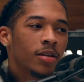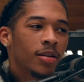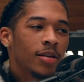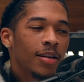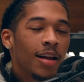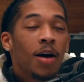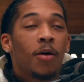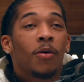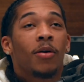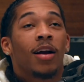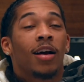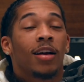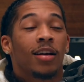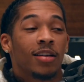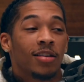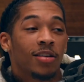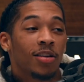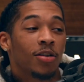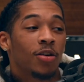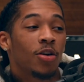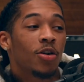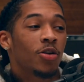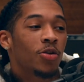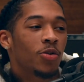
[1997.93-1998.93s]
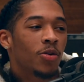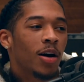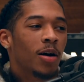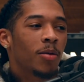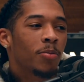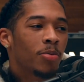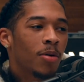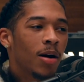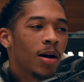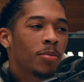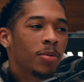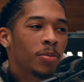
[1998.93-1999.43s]
Now, when I get to know you, I'll
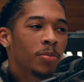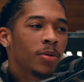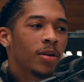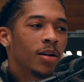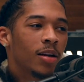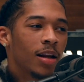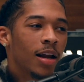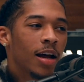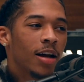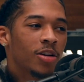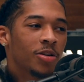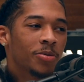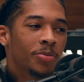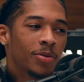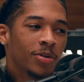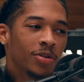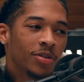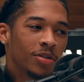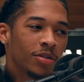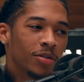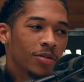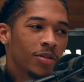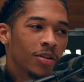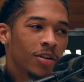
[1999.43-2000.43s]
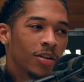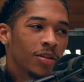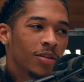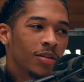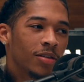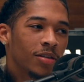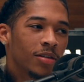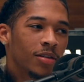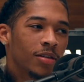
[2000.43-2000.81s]
probably be the loudest person you know.